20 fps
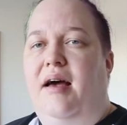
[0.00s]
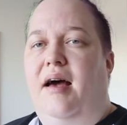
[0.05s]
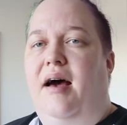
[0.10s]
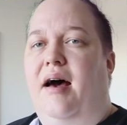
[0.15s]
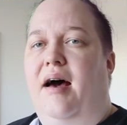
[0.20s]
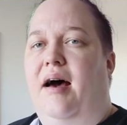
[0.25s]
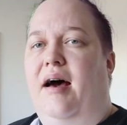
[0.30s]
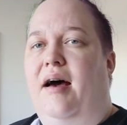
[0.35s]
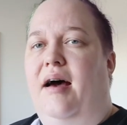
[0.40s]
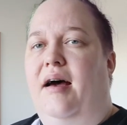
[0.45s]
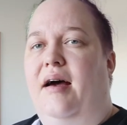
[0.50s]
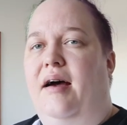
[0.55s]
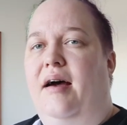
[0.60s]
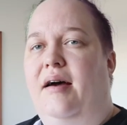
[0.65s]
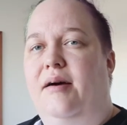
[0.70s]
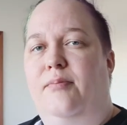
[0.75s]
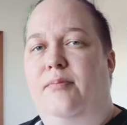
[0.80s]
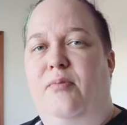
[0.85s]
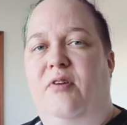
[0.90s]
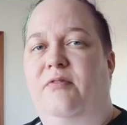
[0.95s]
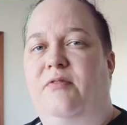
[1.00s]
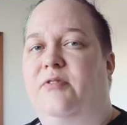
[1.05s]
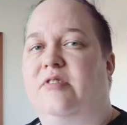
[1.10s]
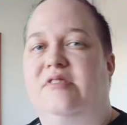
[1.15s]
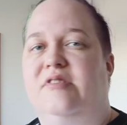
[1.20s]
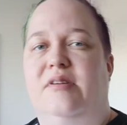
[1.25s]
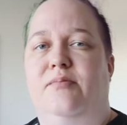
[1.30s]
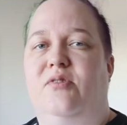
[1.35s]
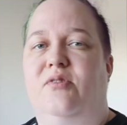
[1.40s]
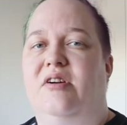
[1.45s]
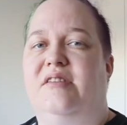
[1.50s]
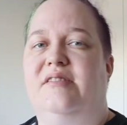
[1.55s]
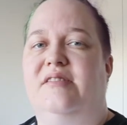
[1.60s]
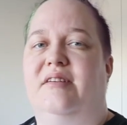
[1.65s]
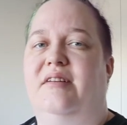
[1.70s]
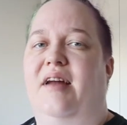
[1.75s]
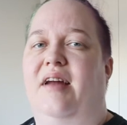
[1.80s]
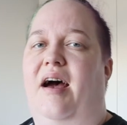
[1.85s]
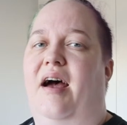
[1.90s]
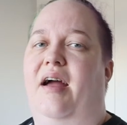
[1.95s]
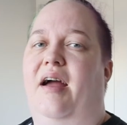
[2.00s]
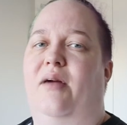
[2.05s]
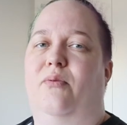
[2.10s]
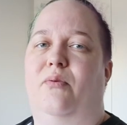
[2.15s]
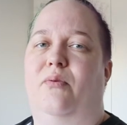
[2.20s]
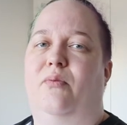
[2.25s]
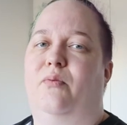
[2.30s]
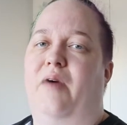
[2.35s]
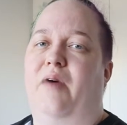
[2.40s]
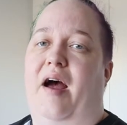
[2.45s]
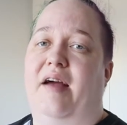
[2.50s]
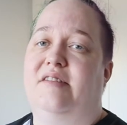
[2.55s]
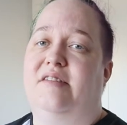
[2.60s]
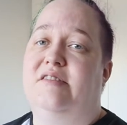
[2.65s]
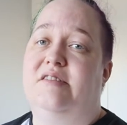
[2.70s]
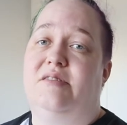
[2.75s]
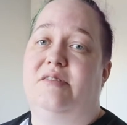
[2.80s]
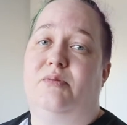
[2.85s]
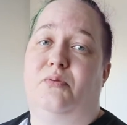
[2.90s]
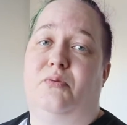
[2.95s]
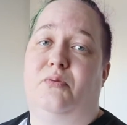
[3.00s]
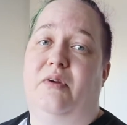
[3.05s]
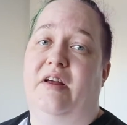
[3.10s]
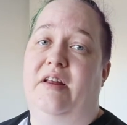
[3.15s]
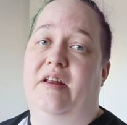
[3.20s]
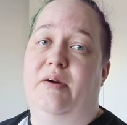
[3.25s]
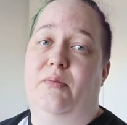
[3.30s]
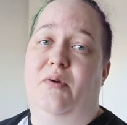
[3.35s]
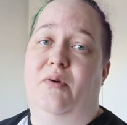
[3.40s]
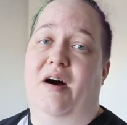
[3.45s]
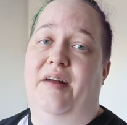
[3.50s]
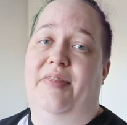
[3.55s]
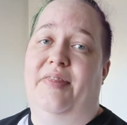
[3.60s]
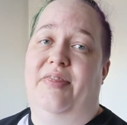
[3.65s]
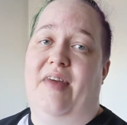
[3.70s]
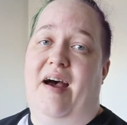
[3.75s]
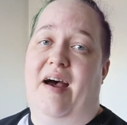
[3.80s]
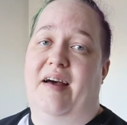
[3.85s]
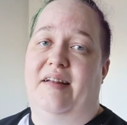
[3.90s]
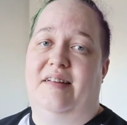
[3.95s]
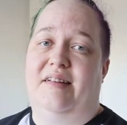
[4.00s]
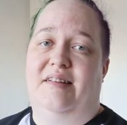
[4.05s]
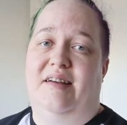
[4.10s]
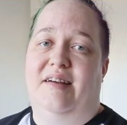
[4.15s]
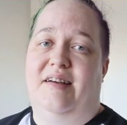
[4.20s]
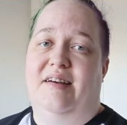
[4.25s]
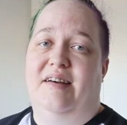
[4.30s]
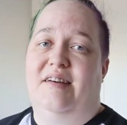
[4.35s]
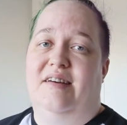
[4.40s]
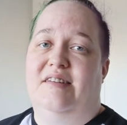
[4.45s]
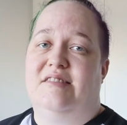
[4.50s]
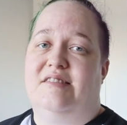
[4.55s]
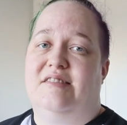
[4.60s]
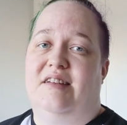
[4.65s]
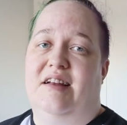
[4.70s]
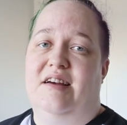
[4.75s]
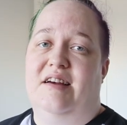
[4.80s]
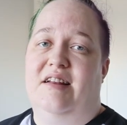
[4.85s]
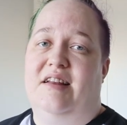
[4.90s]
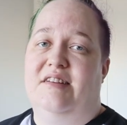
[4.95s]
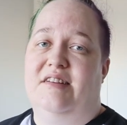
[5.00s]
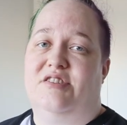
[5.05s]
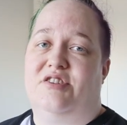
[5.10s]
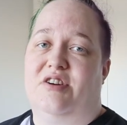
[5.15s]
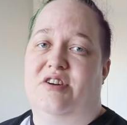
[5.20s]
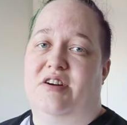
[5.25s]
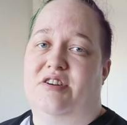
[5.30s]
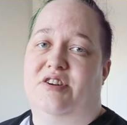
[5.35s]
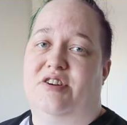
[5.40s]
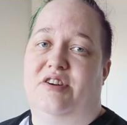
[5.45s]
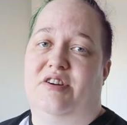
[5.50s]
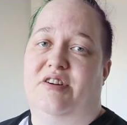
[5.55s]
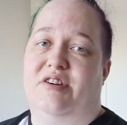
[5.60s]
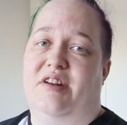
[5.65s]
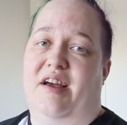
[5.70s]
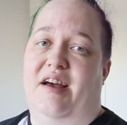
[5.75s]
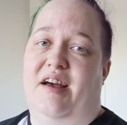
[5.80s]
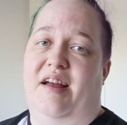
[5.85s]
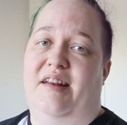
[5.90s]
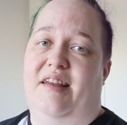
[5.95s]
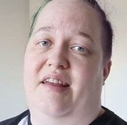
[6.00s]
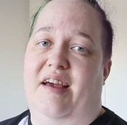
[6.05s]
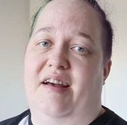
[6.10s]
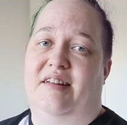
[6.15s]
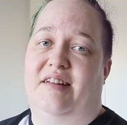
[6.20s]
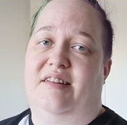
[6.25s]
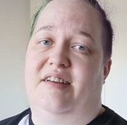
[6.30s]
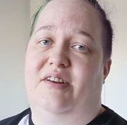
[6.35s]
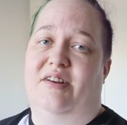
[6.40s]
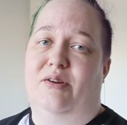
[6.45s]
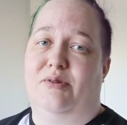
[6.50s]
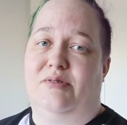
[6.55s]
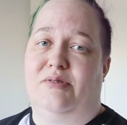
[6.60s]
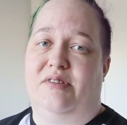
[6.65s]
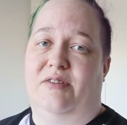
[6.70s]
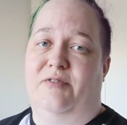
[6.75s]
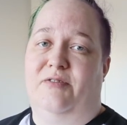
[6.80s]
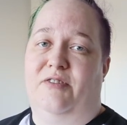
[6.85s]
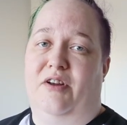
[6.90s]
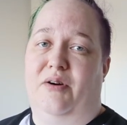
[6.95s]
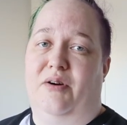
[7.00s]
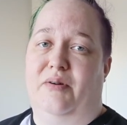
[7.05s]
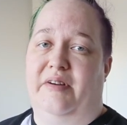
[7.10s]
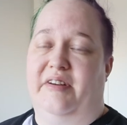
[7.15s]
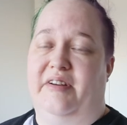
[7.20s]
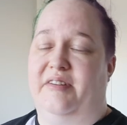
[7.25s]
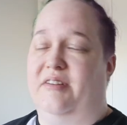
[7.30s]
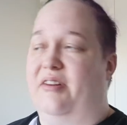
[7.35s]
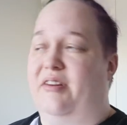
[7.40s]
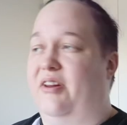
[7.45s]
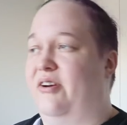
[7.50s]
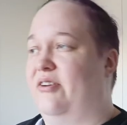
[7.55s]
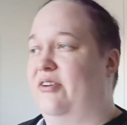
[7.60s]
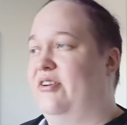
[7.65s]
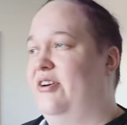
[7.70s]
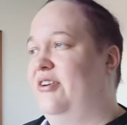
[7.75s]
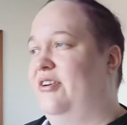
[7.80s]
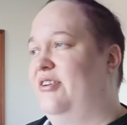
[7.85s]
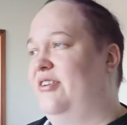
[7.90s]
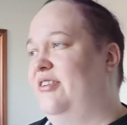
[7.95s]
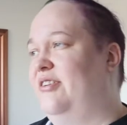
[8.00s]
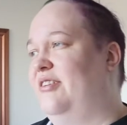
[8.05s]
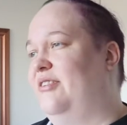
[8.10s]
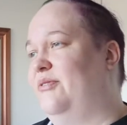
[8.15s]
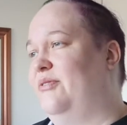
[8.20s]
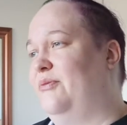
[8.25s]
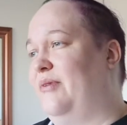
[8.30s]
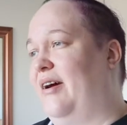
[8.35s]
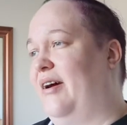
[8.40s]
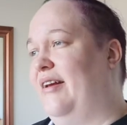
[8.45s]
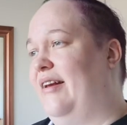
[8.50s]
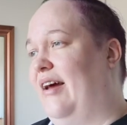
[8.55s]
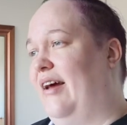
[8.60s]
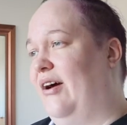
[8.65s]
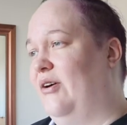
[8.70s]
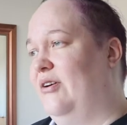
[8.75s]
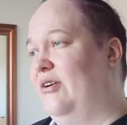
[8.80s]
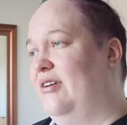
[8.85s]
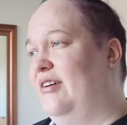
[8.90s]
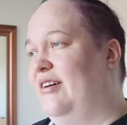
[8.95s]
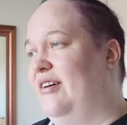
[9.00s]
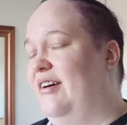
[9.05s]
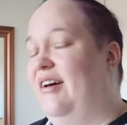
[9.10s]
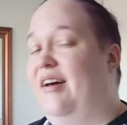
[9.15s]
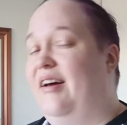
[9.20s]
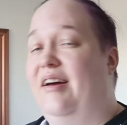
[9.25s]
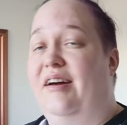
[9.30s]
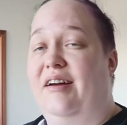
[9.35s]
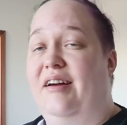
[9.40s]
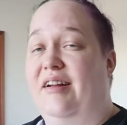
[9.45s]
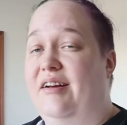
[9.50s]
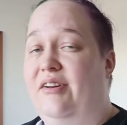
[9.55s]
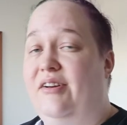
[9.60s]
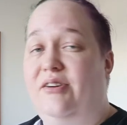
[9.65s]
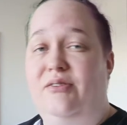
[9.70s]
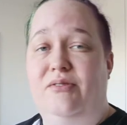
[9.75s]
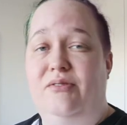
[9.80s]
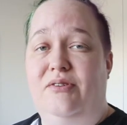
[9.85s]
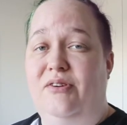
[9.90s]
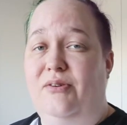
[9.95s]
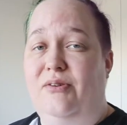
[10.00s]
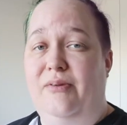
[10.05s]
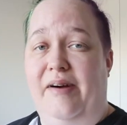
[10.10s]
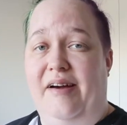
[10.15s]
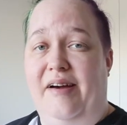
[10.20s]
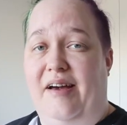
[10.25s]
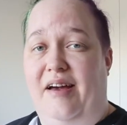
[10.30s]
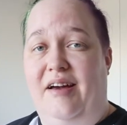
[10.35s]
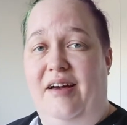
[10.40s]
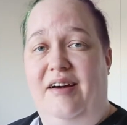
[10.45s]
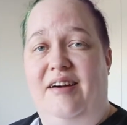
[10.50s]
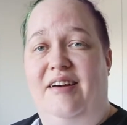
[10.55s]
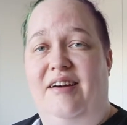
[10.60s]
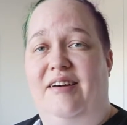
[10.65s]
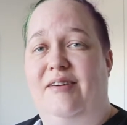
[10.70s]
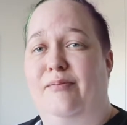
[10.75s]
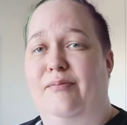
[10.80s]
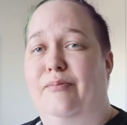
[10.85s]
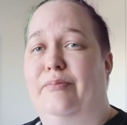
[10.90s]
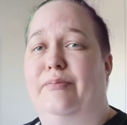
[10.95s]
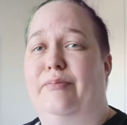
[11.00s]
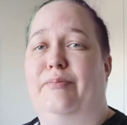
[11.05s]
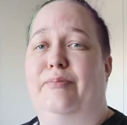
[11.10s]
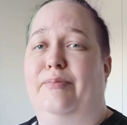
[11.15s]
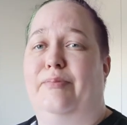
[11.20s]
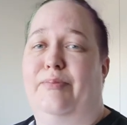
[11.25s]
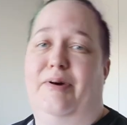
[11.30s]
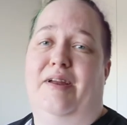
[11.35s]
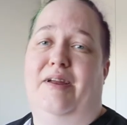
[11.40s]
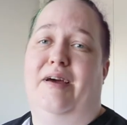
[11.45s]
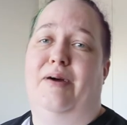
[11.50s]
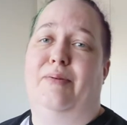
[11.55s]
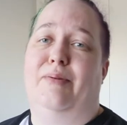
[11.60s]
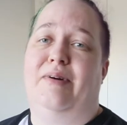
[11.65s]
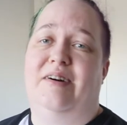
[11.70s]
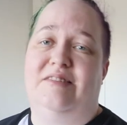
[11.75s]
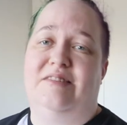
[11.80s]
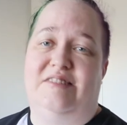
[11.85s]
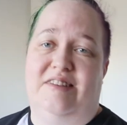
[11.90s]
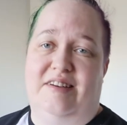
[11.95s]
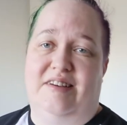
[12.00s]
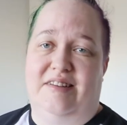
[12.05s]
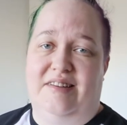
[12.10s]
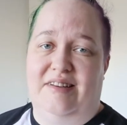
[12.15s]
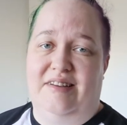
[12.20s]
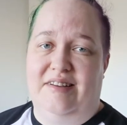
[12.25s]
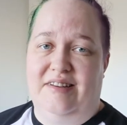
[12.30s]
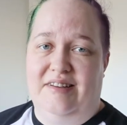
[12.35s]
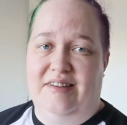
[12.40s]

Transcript: But for some reason, I just really want that slightly structured and yet loose and flowy look right now. And I don't know why. But I want it.